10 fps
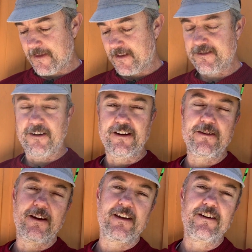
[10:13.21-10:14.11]
So
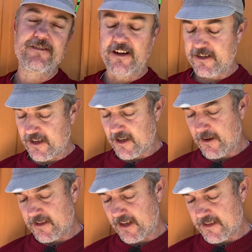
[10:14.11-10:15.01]
anyway, he goes on to talk
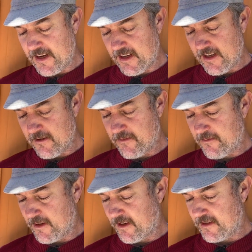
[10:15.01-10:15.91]
about titanium,
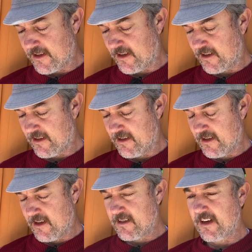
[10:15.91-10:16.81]
but
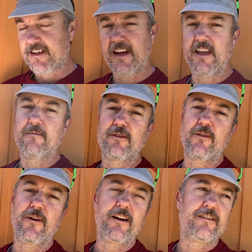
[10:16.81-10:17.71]
titanium
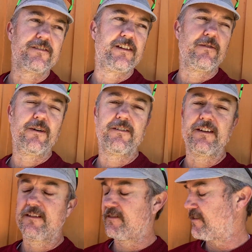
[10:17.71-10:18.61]
requires TIG
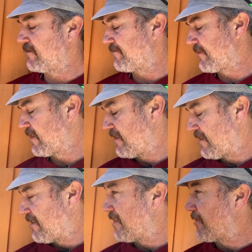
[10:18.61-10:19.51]
welding. So
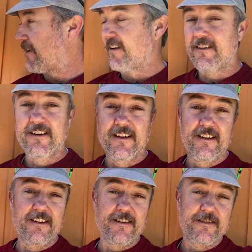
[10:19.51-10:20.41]
anyway,
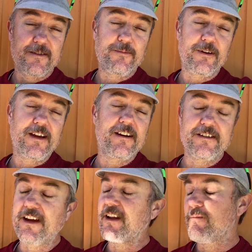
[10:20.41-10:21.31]
it's a pretty
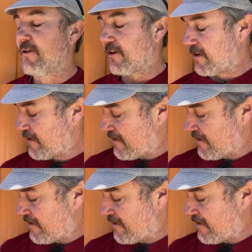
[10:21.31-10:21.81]
entertaining book.